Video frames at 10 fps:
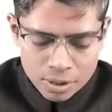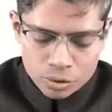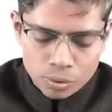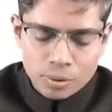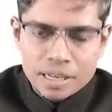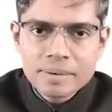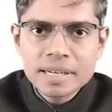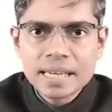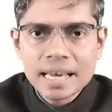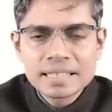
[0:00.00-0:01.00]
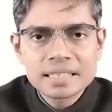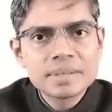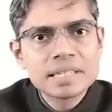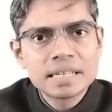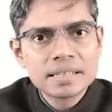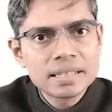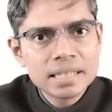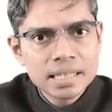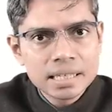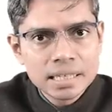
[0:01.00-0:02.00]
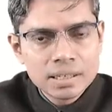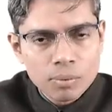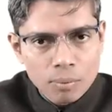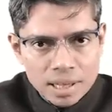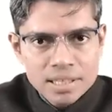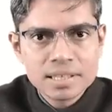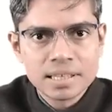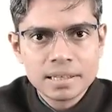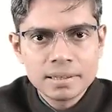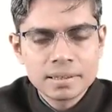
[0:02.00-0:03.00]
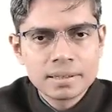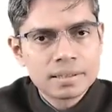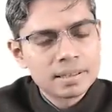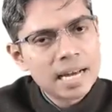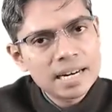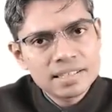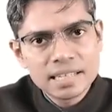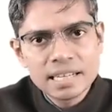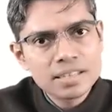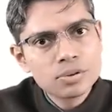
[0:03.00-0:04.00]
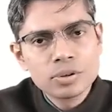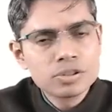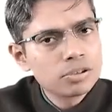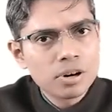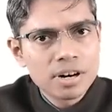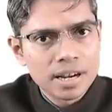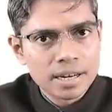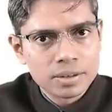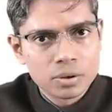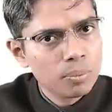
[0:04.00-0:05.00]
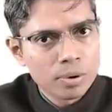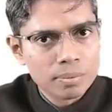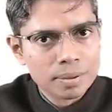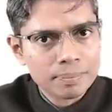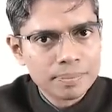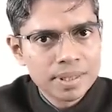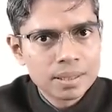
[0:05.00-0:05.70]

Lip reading: So whenever calcium is entering in one cell, that cell is going to contract, no problem.